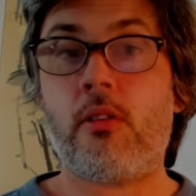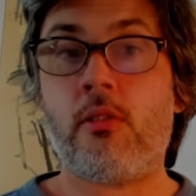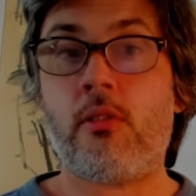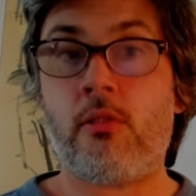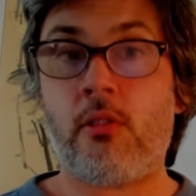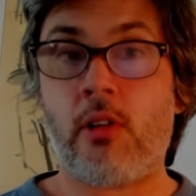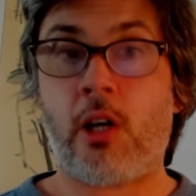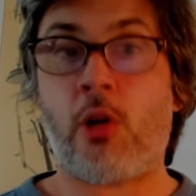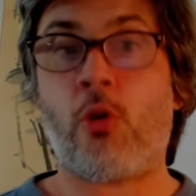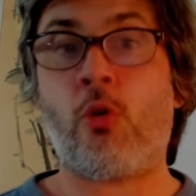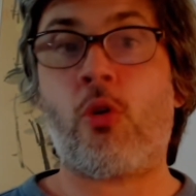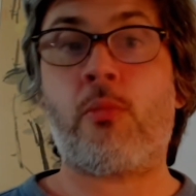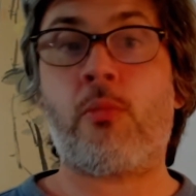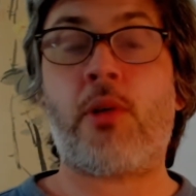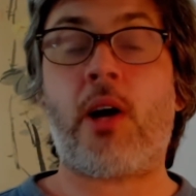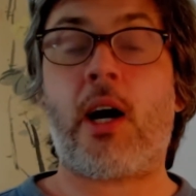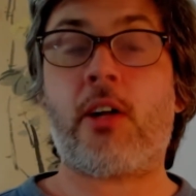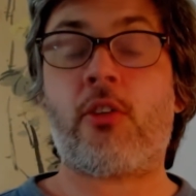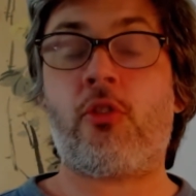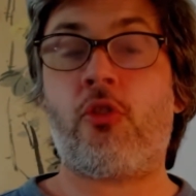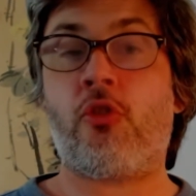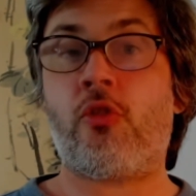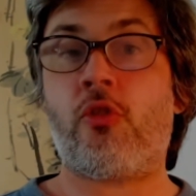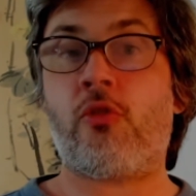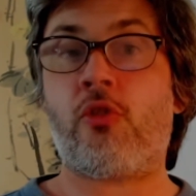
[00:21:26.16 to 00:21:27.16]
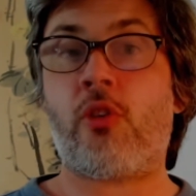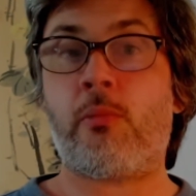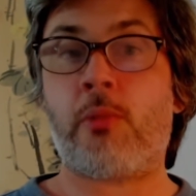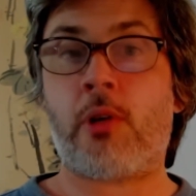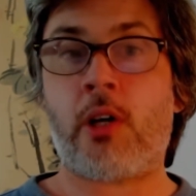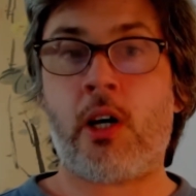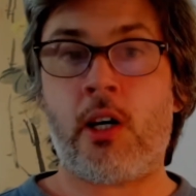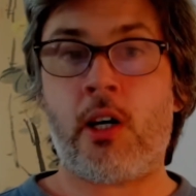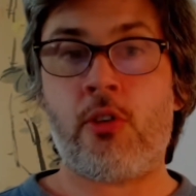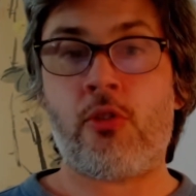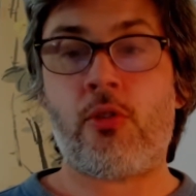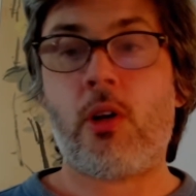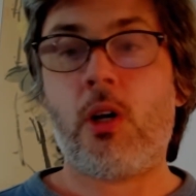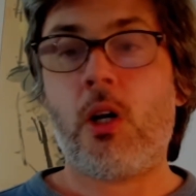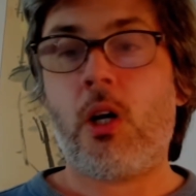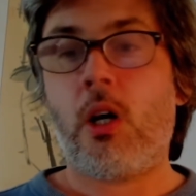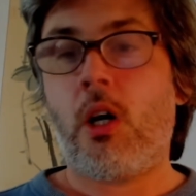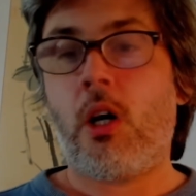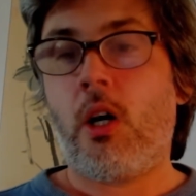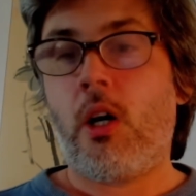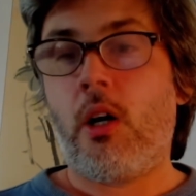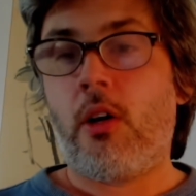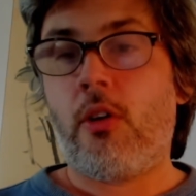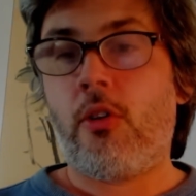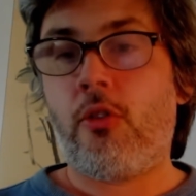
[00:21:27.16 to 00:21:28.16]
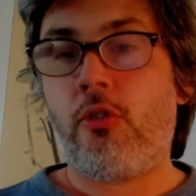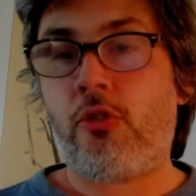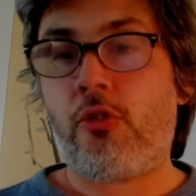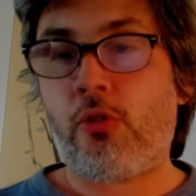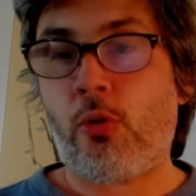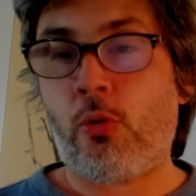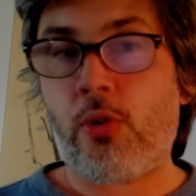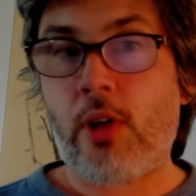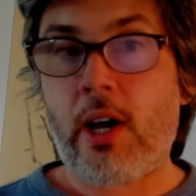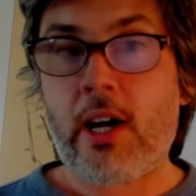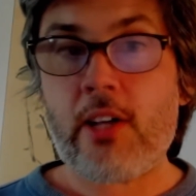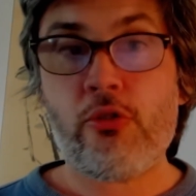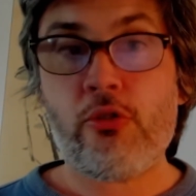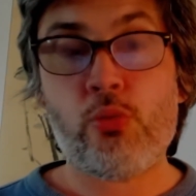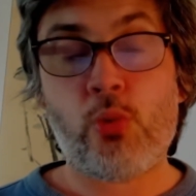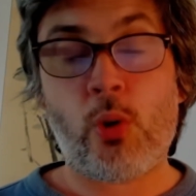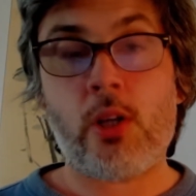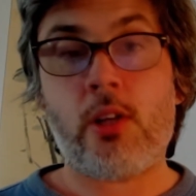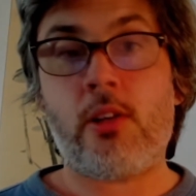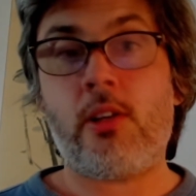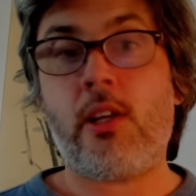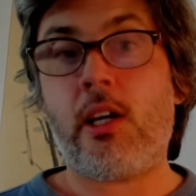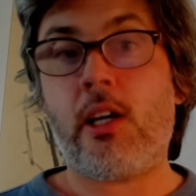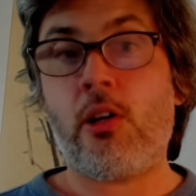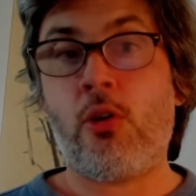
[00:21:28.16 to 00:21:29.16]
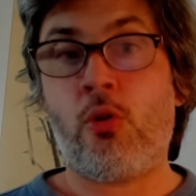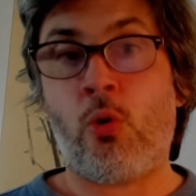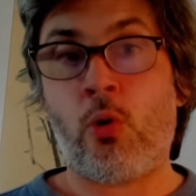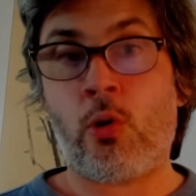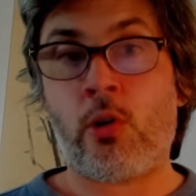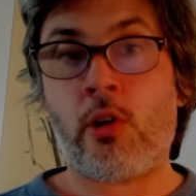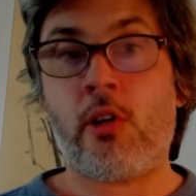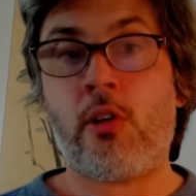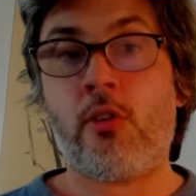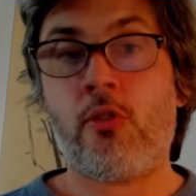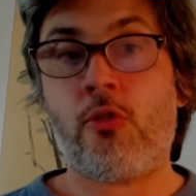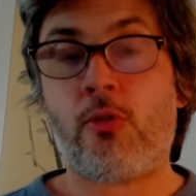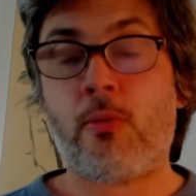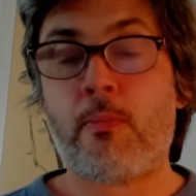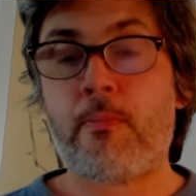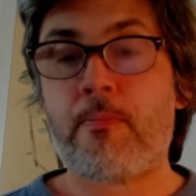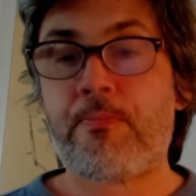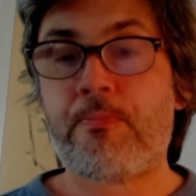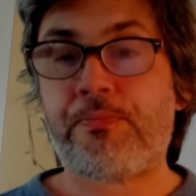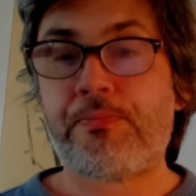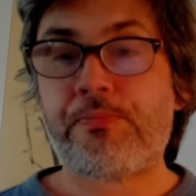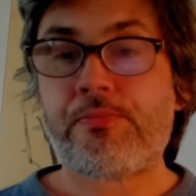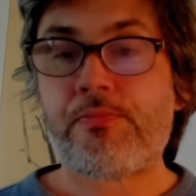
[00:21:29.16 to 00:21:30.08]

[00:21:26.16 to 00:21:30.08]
Neigong practice of some kind. So that's what Neigong is.